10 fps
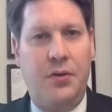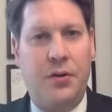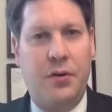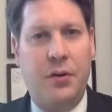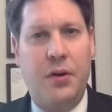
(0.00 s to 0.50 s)

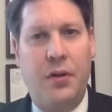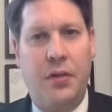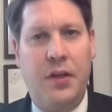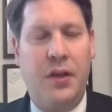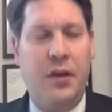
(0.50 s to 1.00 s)
under
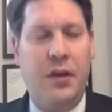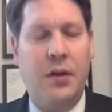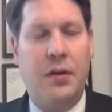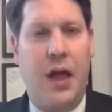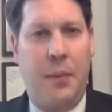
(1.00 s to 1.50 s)
the
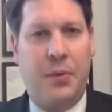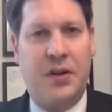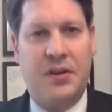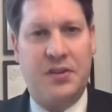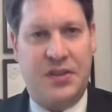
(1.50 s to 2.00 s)

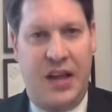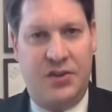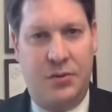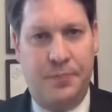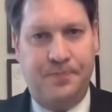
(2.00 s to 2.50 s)
EPCA
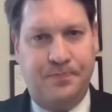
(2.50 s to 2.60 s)
statute.